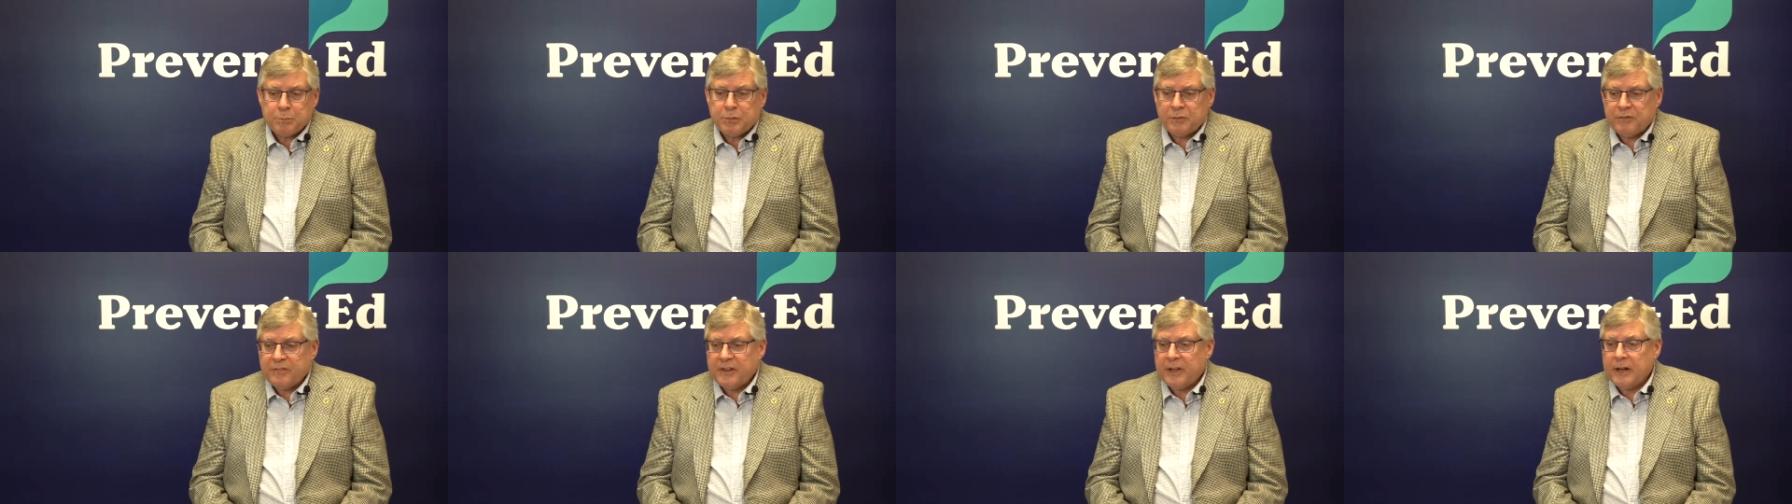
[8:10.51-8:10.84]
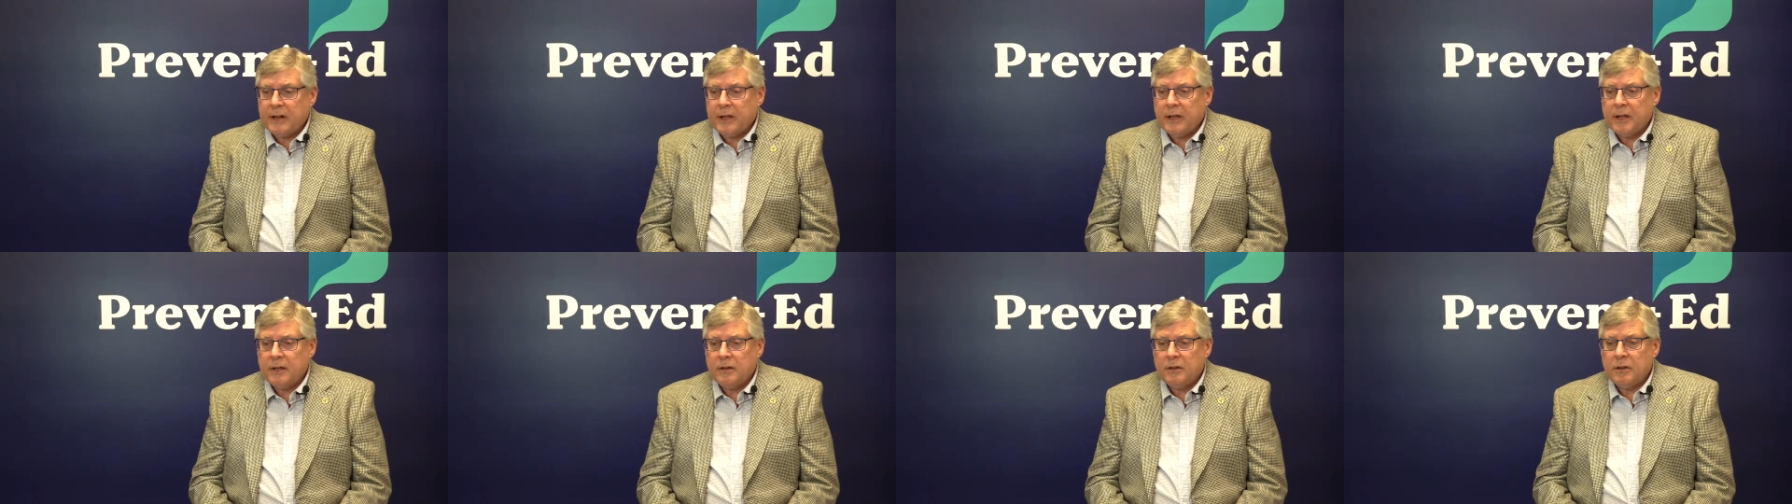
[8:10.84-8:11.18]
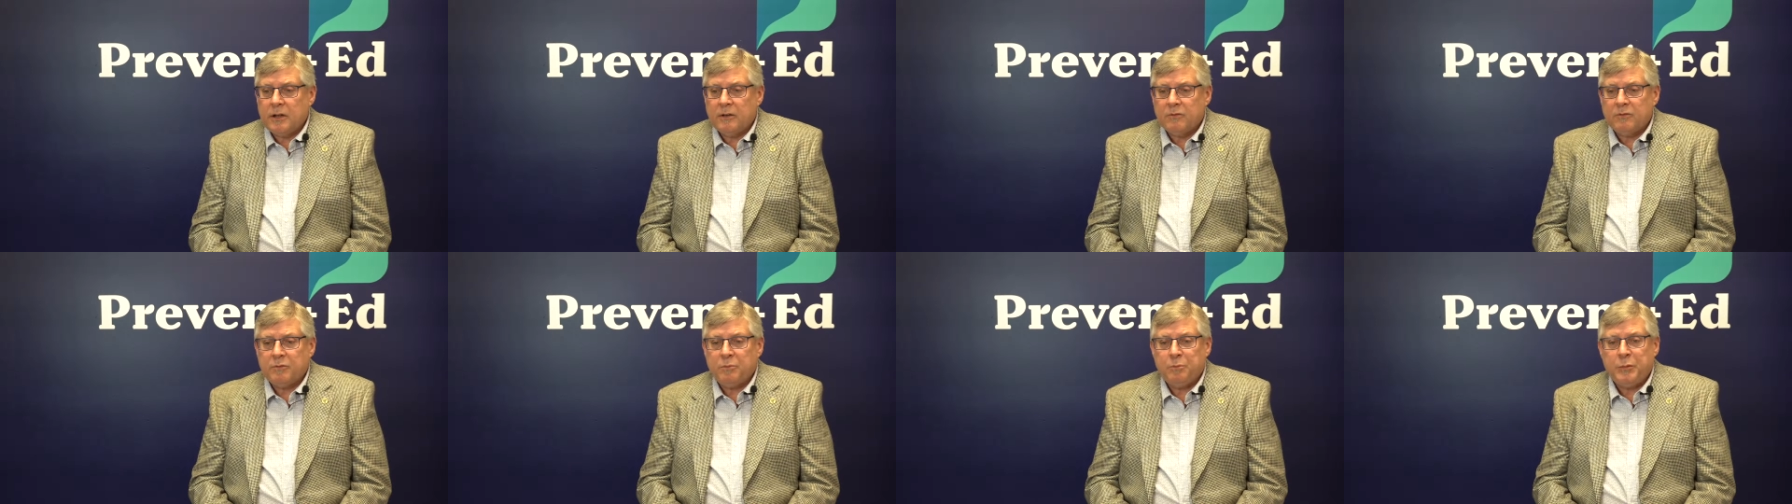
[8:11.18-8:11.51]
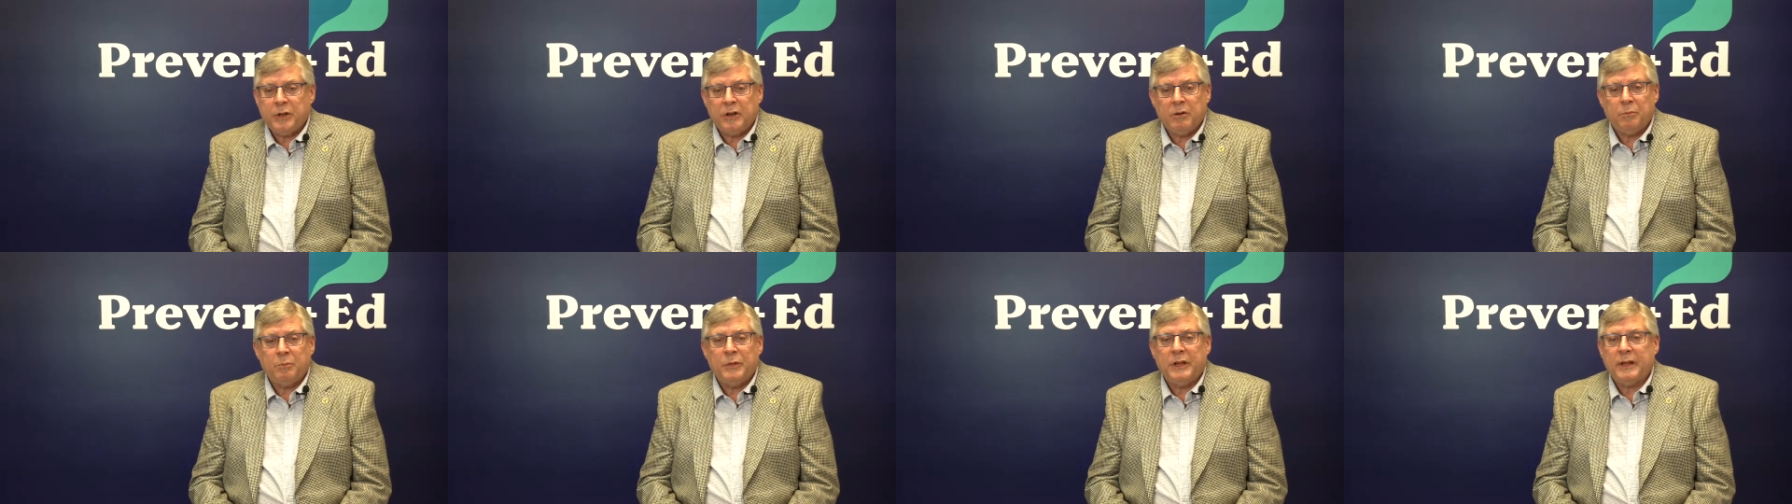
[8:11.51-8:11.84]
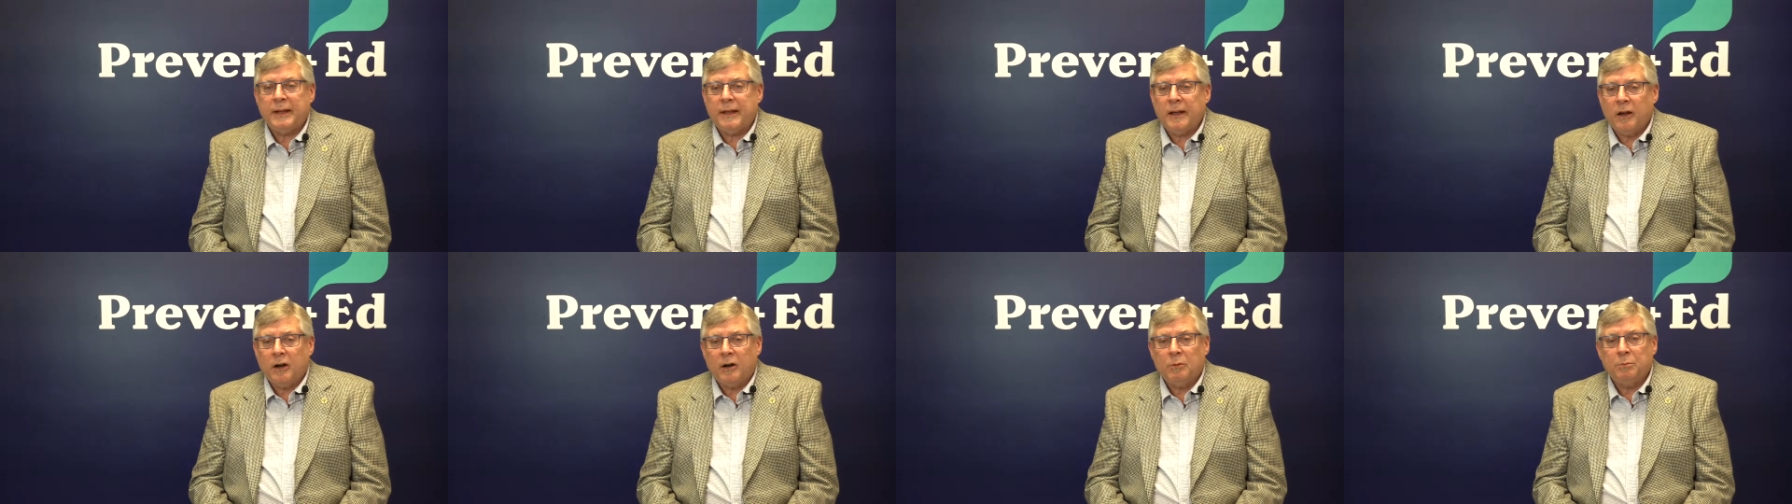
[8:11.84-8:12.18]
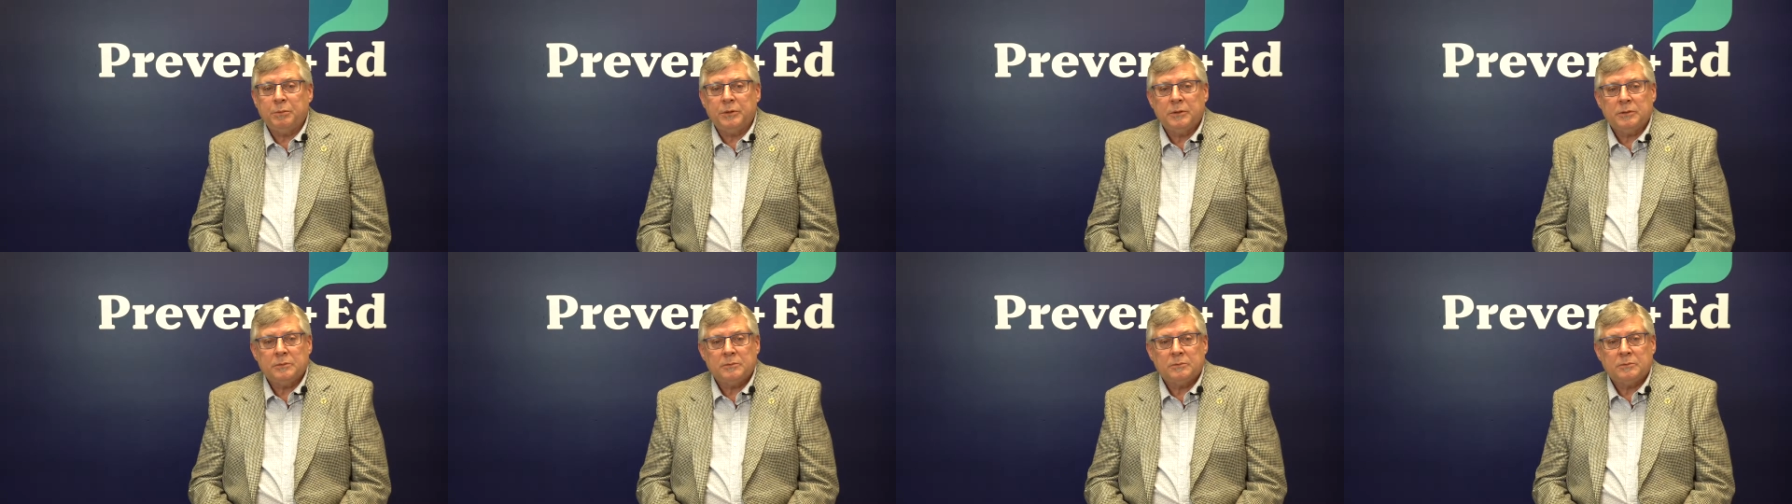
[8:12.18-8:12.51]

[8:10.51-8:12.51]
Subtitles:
Prevent+Ed have been a big help.